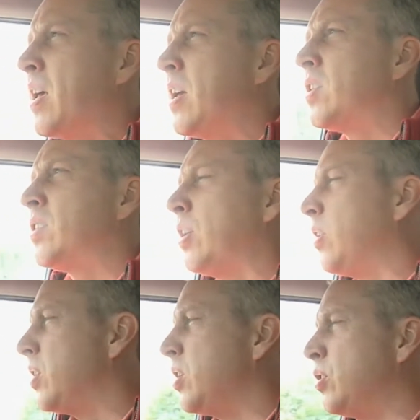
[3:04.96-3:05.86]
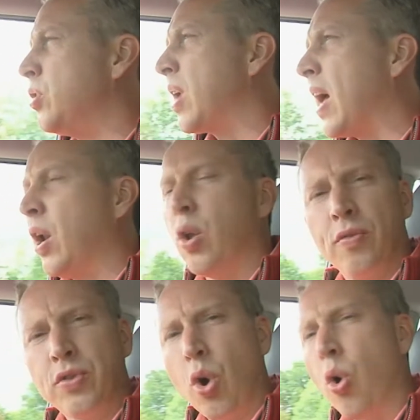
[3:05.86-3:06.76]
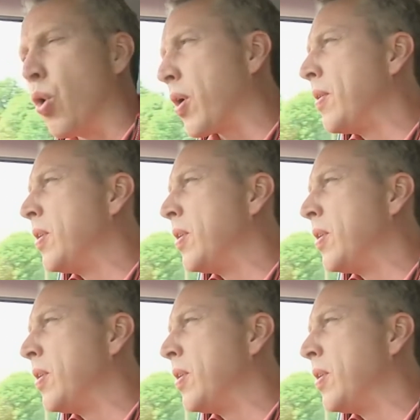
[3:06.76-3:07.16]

Still, you do get a lot of torque,